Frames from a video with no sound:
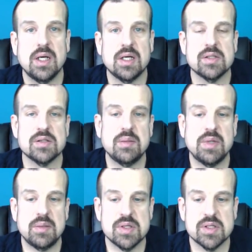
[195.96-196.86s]
So
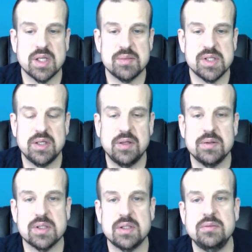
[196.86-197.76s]
sometimes there's
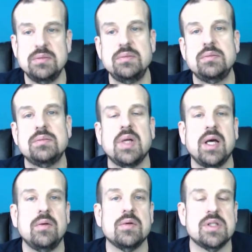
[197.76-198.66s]
substitutes. I
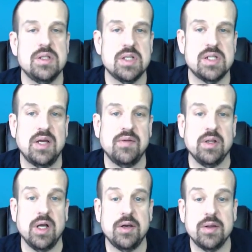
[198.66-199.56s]
don't suggest having a
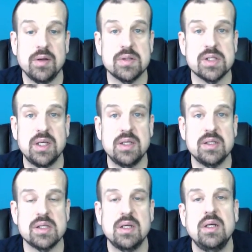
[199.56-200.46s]
lot of those
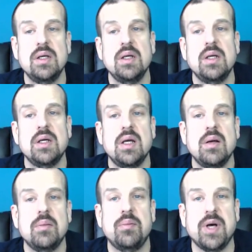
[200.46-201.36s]
things,
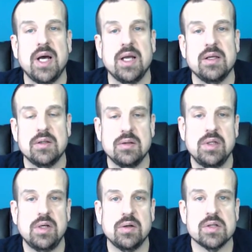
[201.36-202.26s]
but
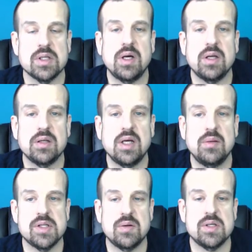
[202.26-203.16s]
there's a lot of
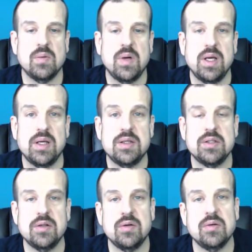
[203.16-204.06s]
times there is a way
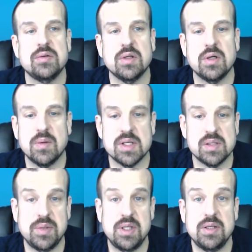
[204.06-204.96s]
to turn a
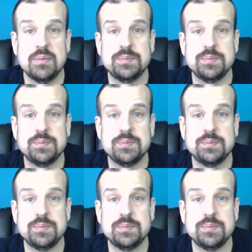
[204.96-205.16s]
recipe